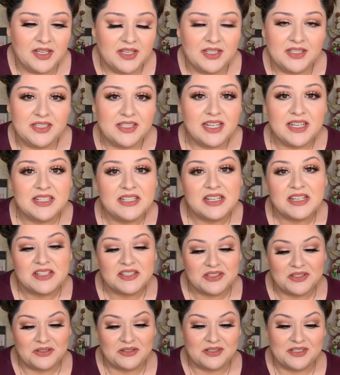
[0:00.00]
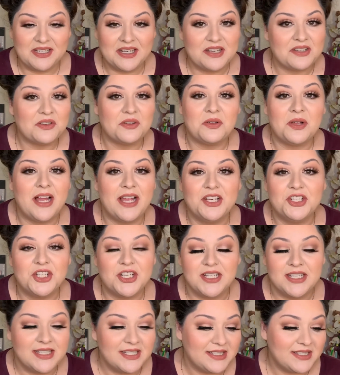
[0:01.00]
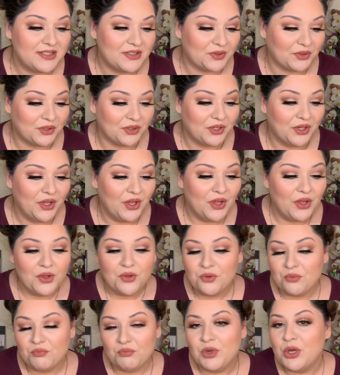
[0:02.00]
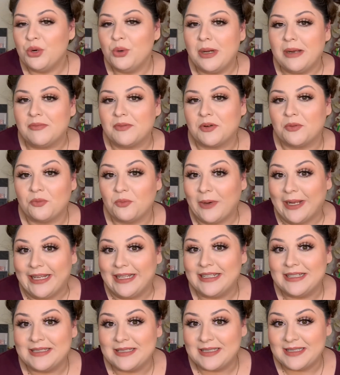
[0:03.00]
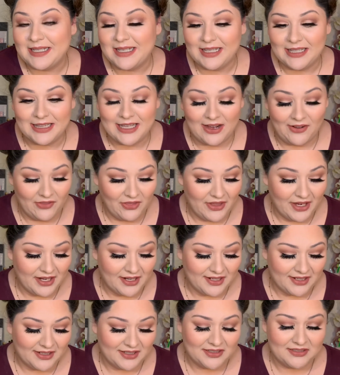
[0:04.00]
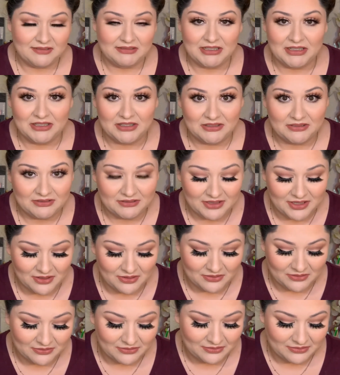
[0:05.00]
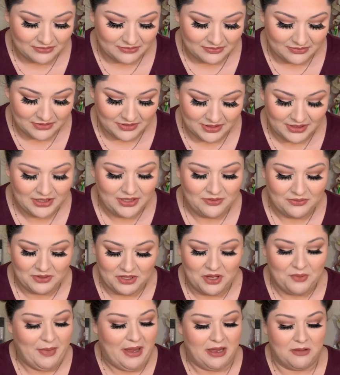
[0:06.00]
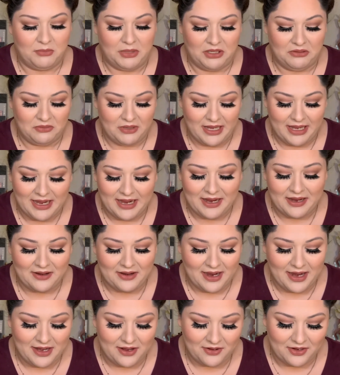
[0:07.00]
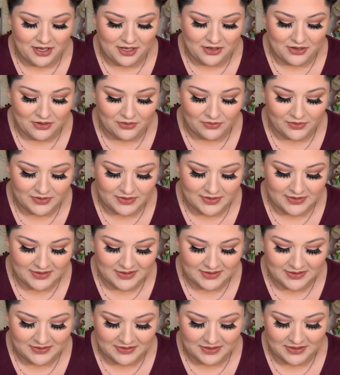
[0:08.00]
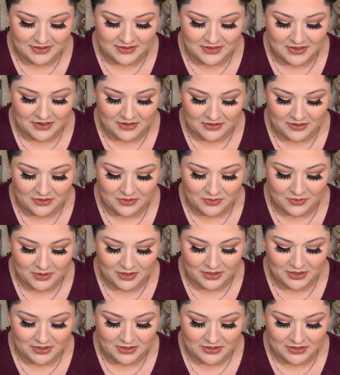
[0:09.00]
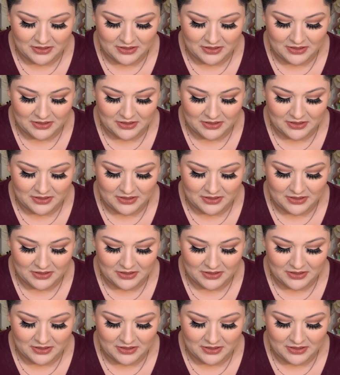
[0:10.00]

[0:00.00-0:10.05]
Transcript: dentists or dental hygienists or whoever whitens teeth out there, don't come at me, okay? I already know this is like not gonna work.